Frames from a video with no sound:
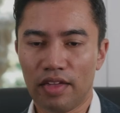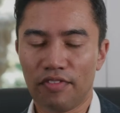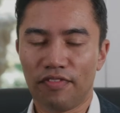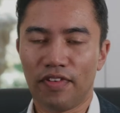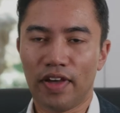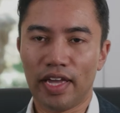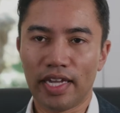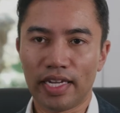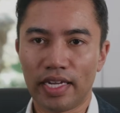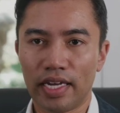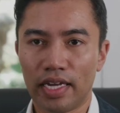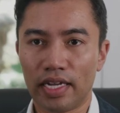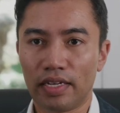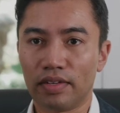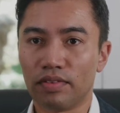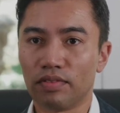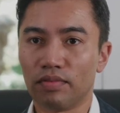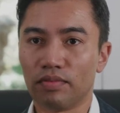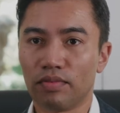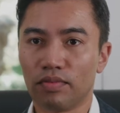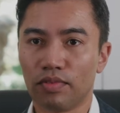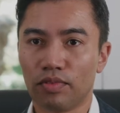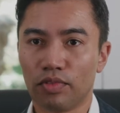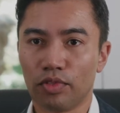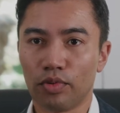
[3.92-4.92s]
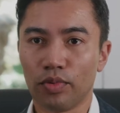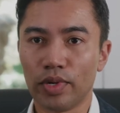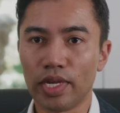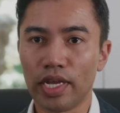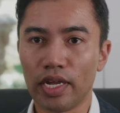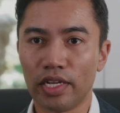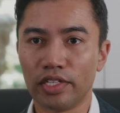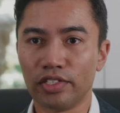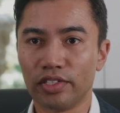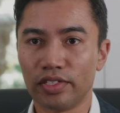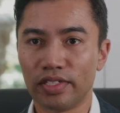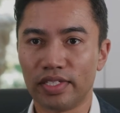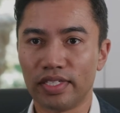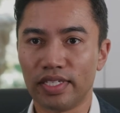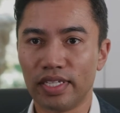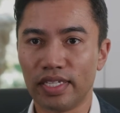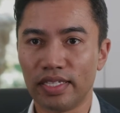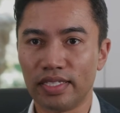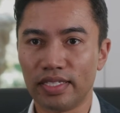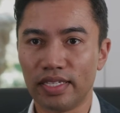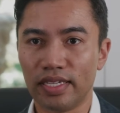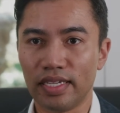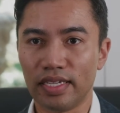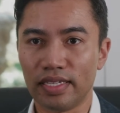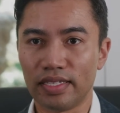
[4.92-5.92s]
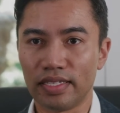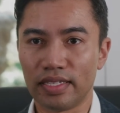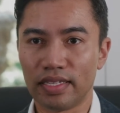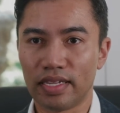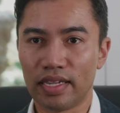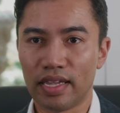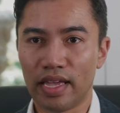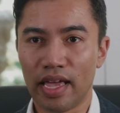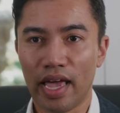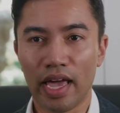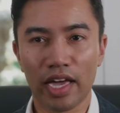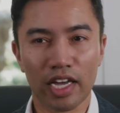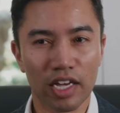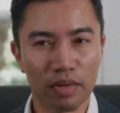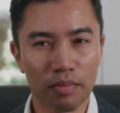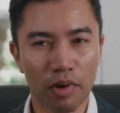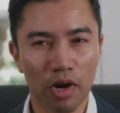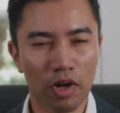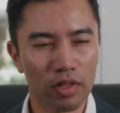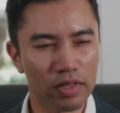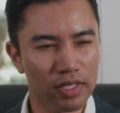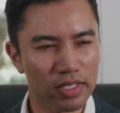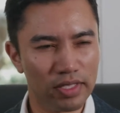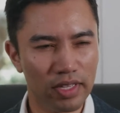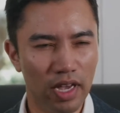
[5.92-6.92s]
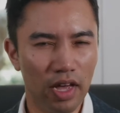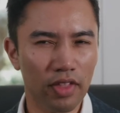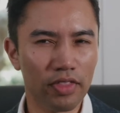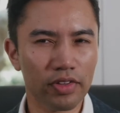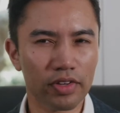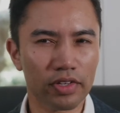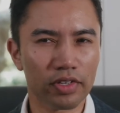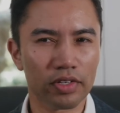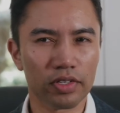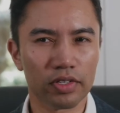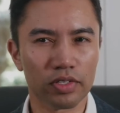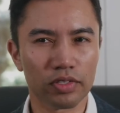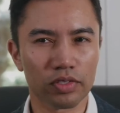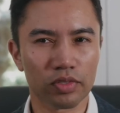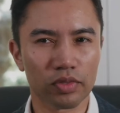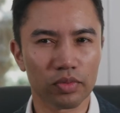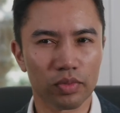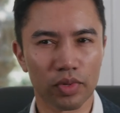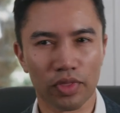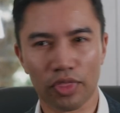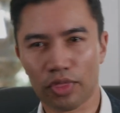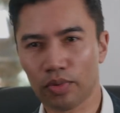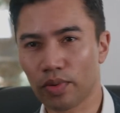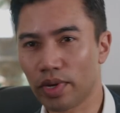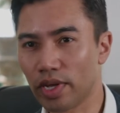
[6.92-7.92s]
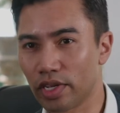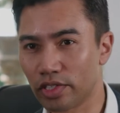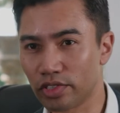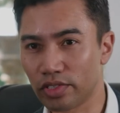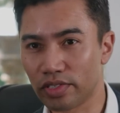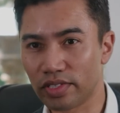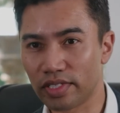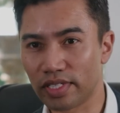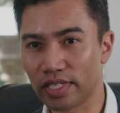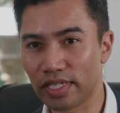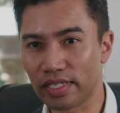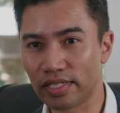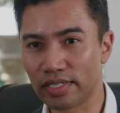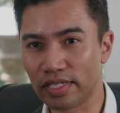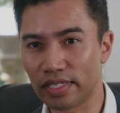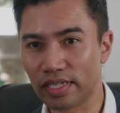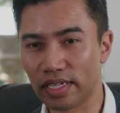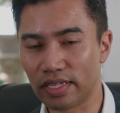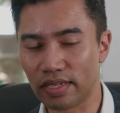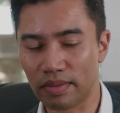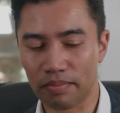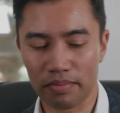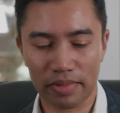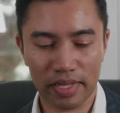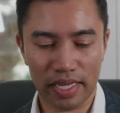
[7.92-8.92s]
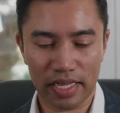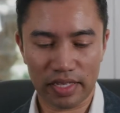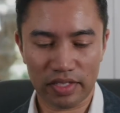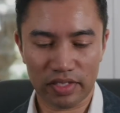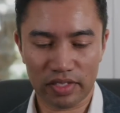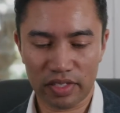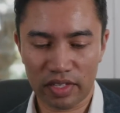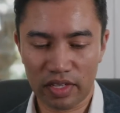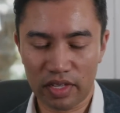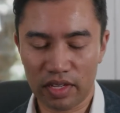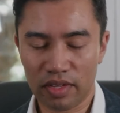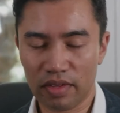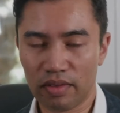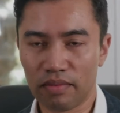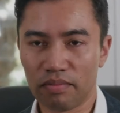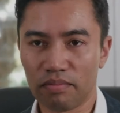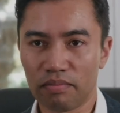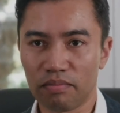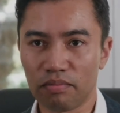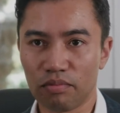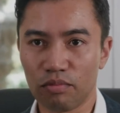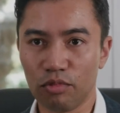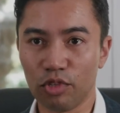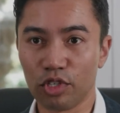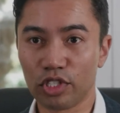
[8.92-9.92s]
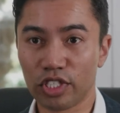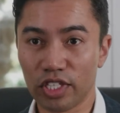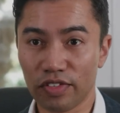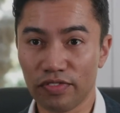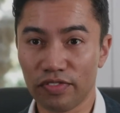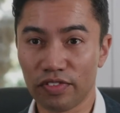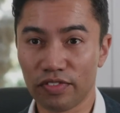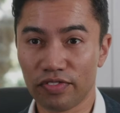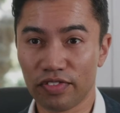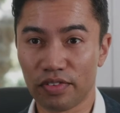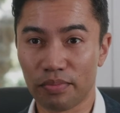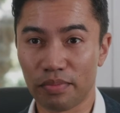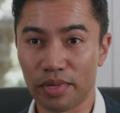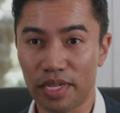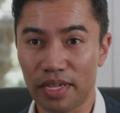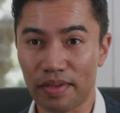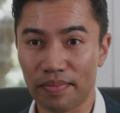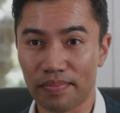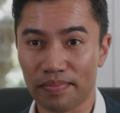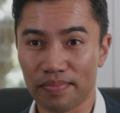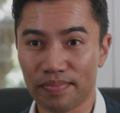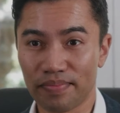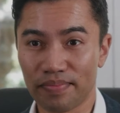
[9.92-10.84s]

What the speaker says: if I got 300 cc's, how come all these other girls with 300 cc implants look different from me?